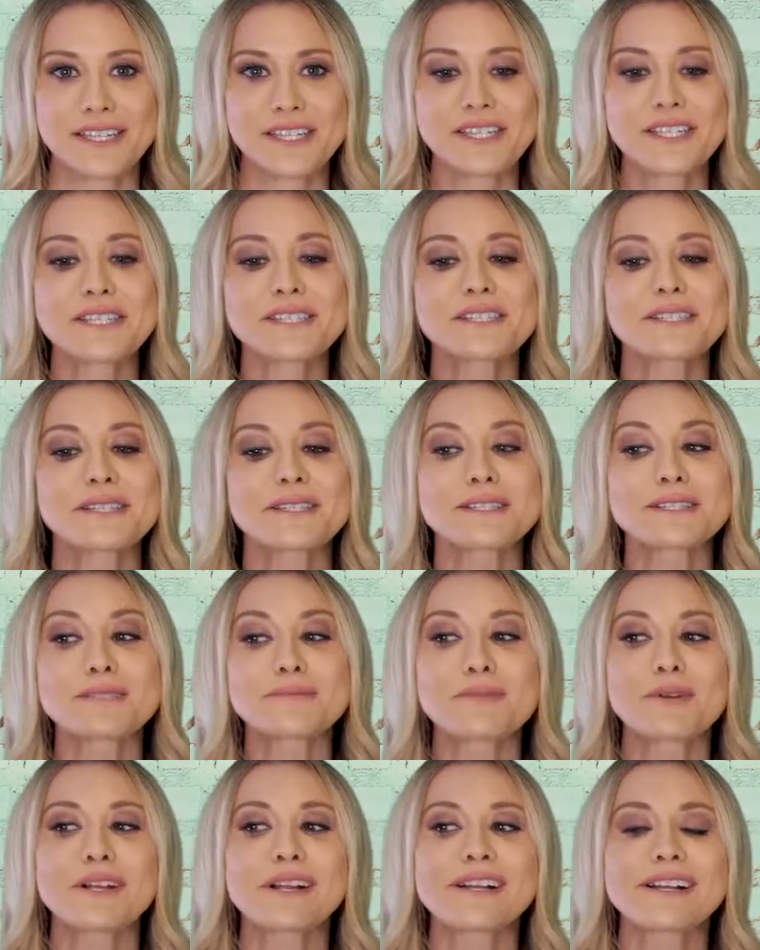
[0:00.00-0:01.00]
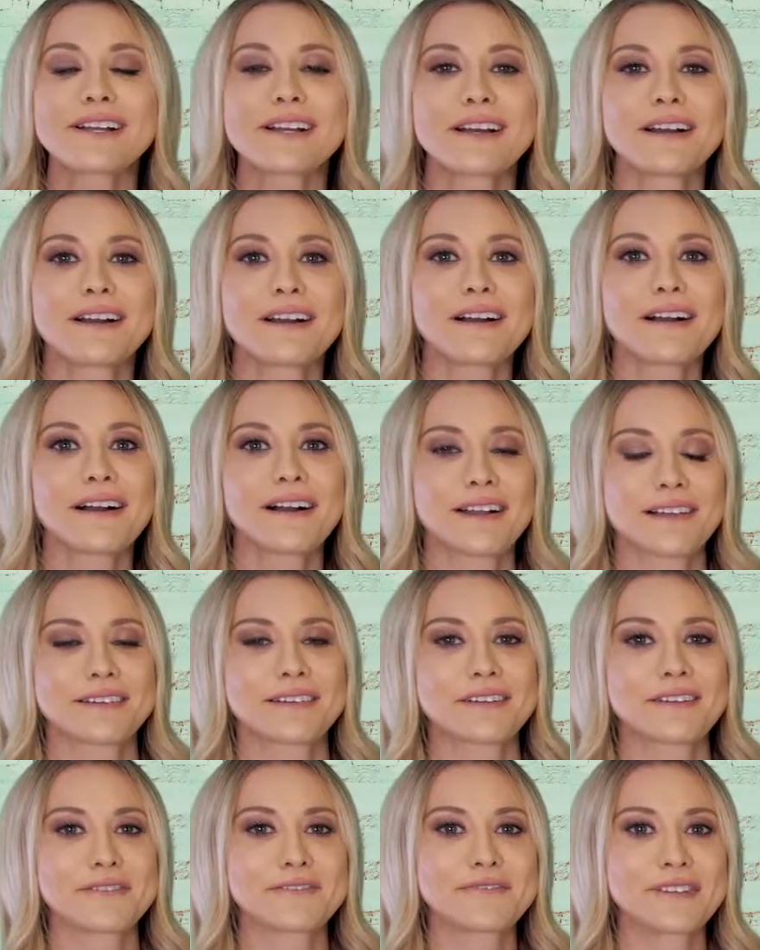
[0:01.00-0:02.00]
She has this smirk on
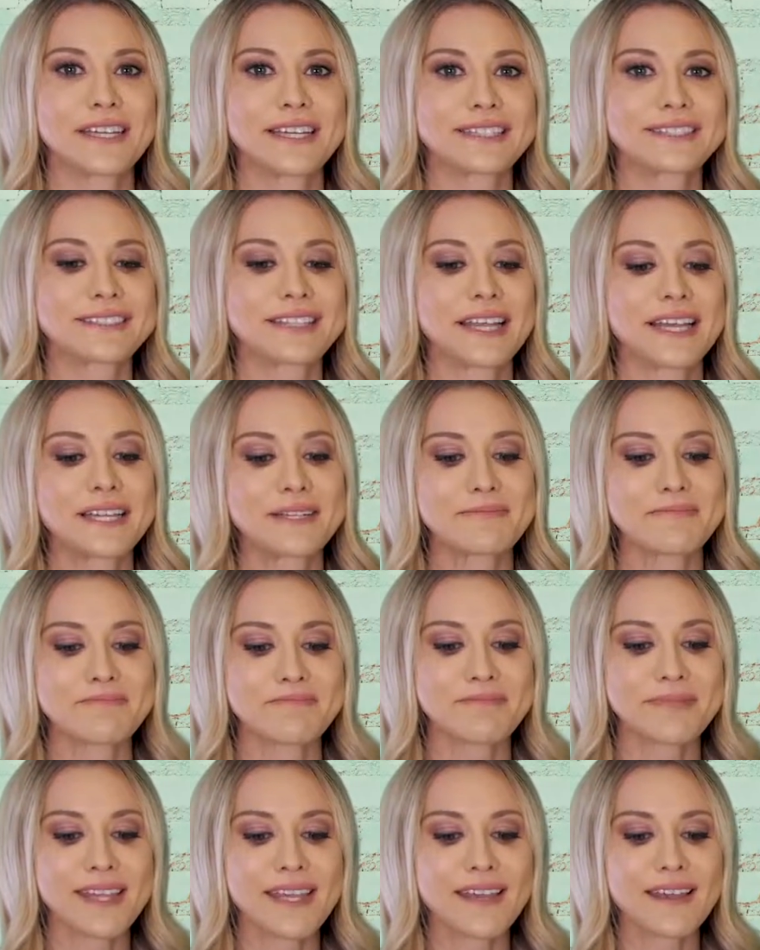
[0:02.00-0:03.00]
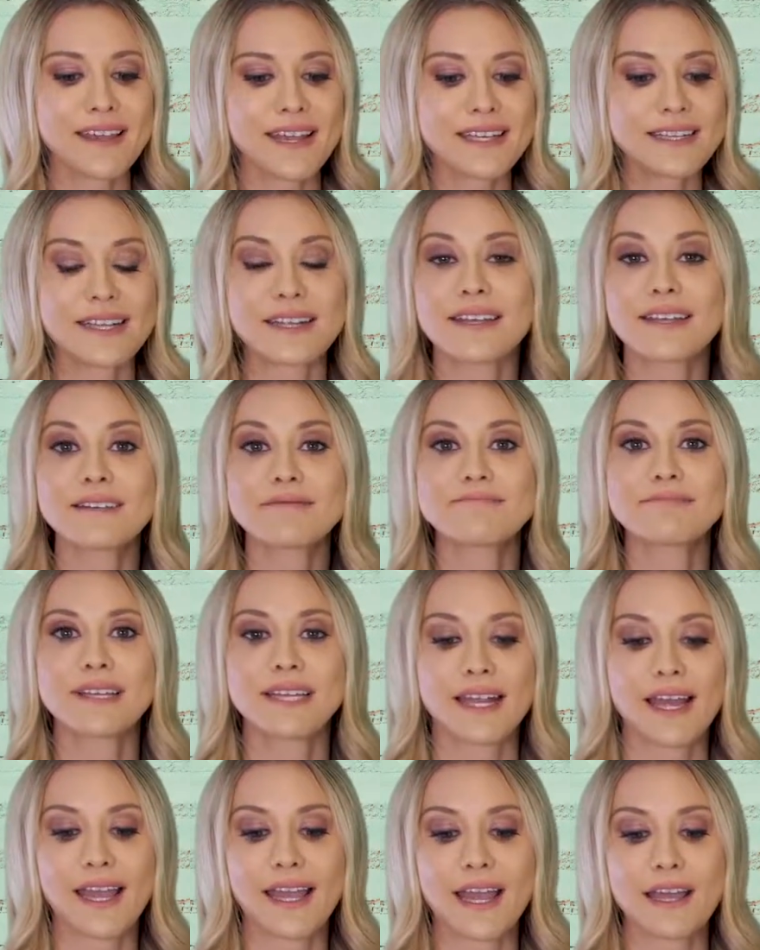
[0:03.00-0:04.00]
her face like, yeah, I did it,
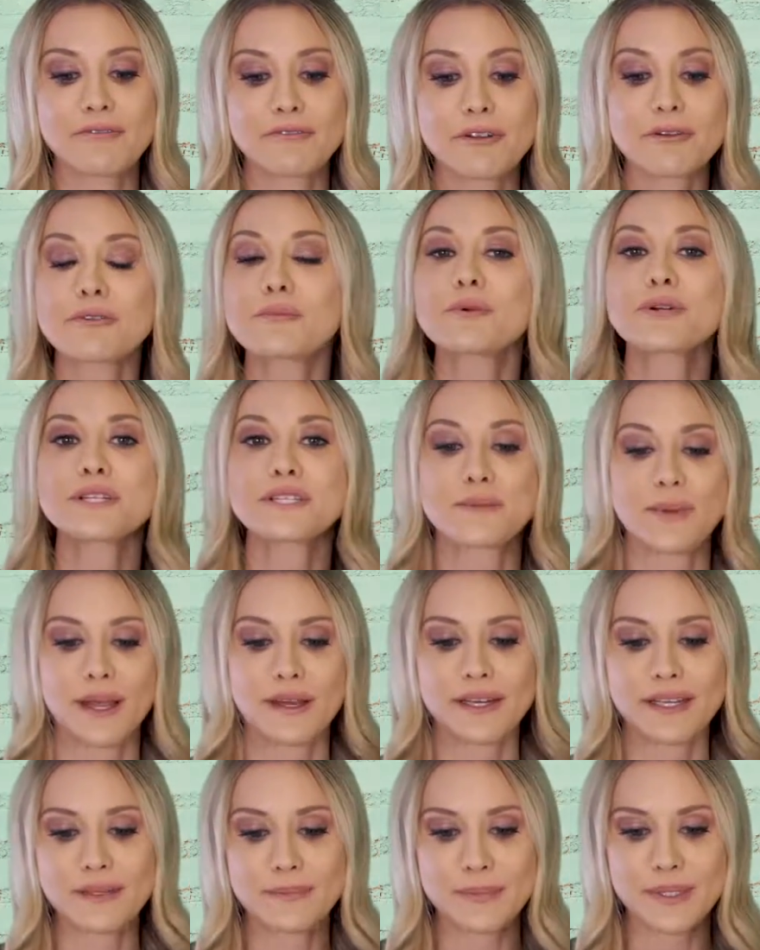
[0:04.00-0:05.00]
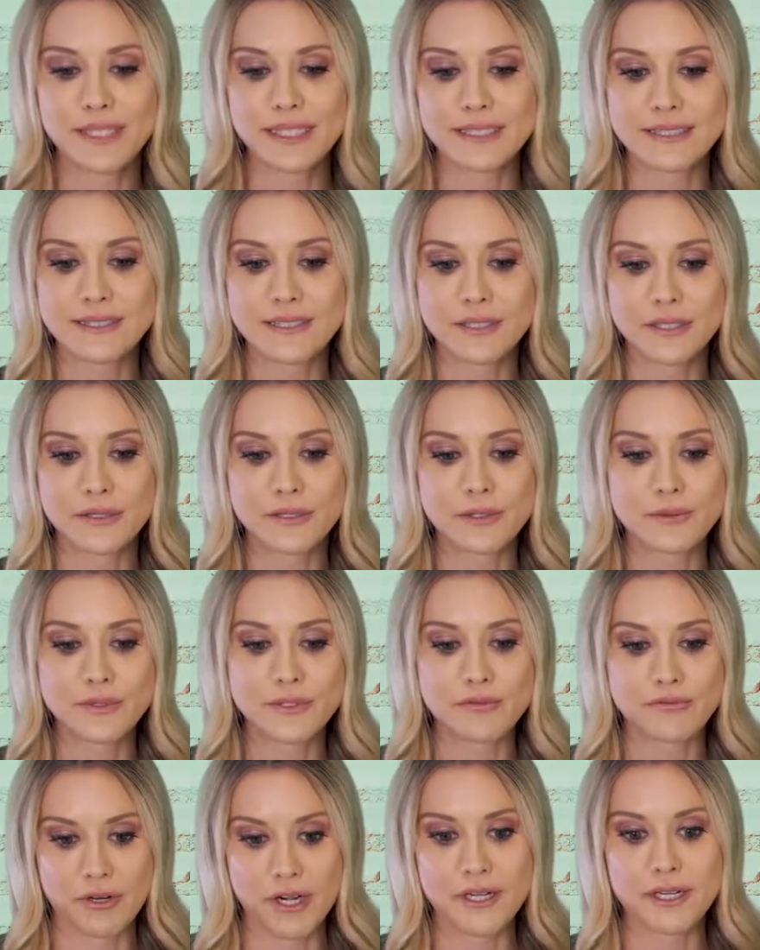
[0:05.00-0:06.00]
and I have no remorse about it because, you know, he
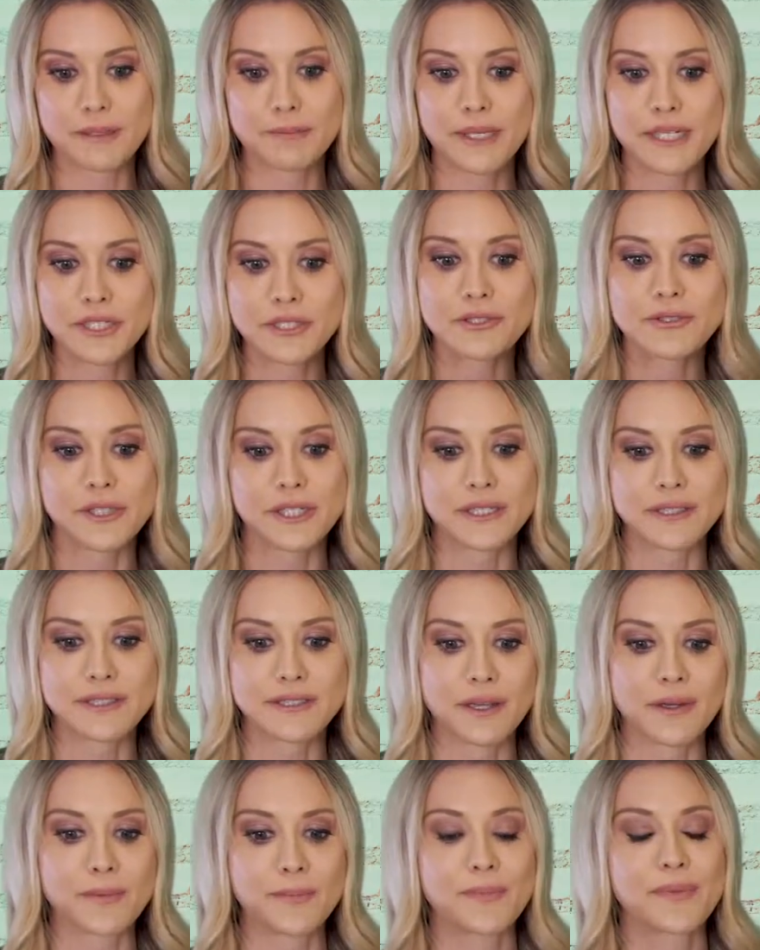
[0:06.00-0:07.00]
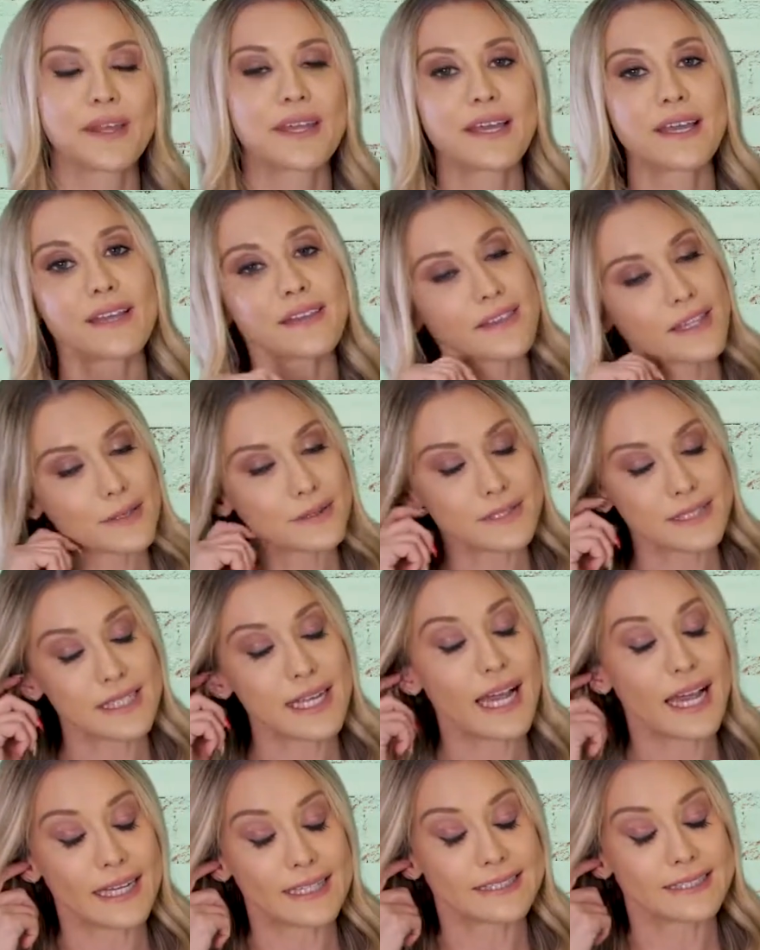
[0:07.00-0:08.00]
was threatening my children. So that was an
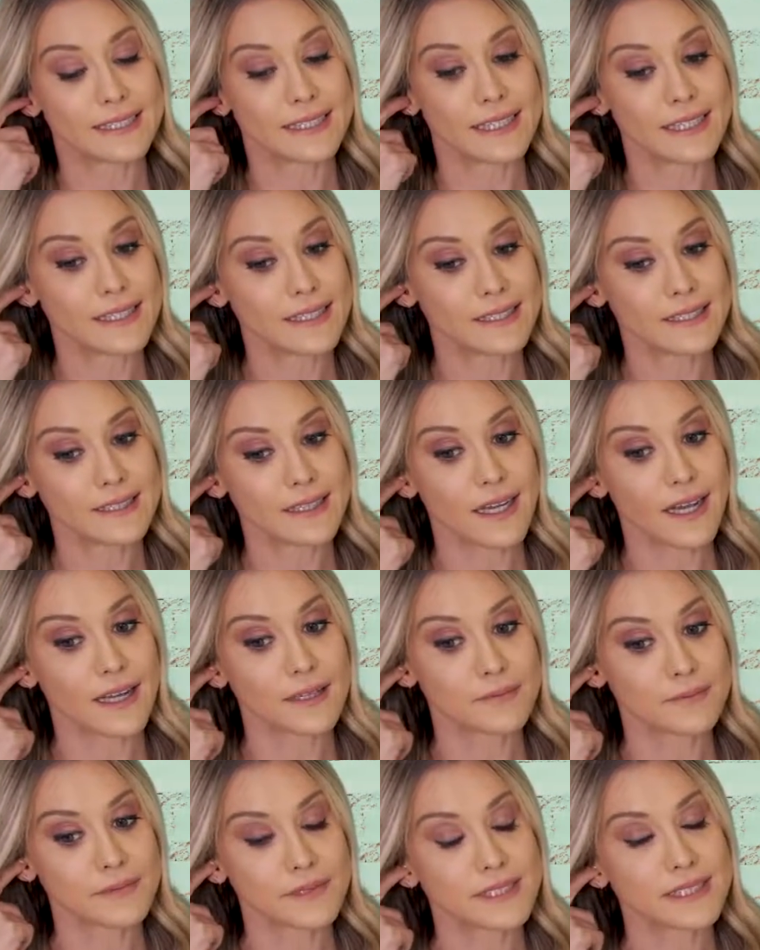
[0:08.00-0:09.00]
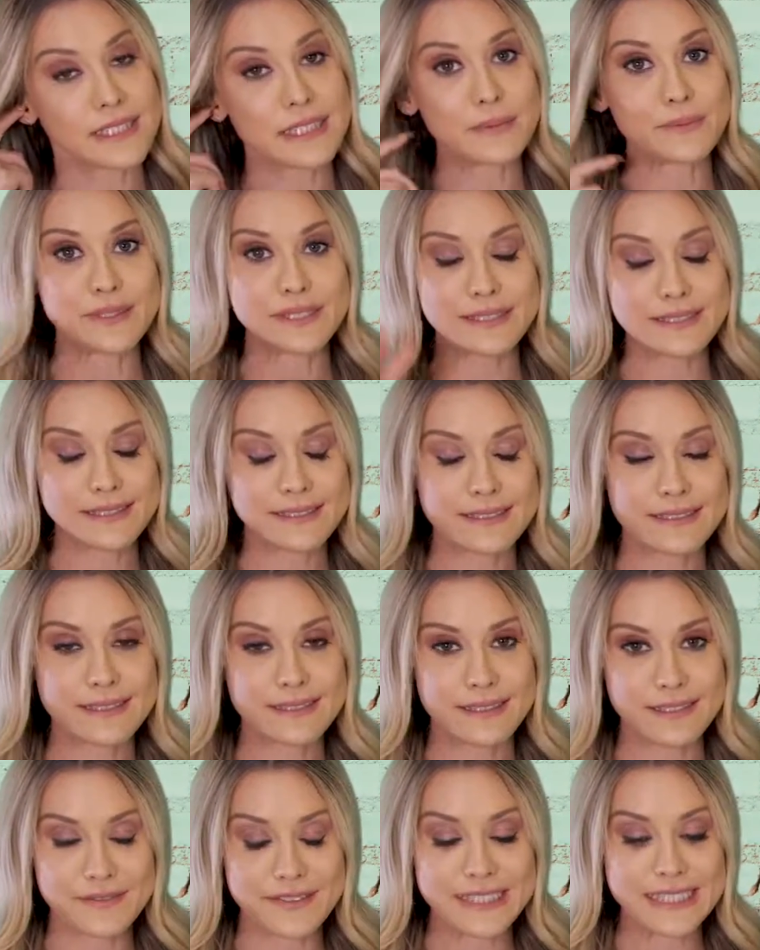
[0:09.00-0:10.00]
excellent sequence
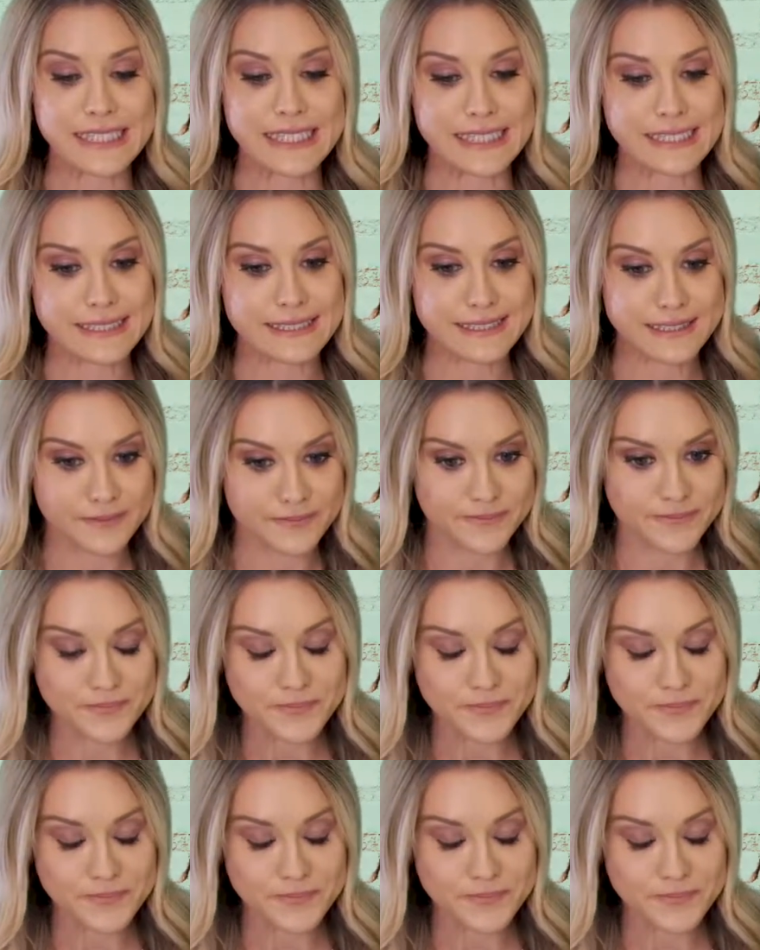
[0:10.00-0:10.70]
of scenes.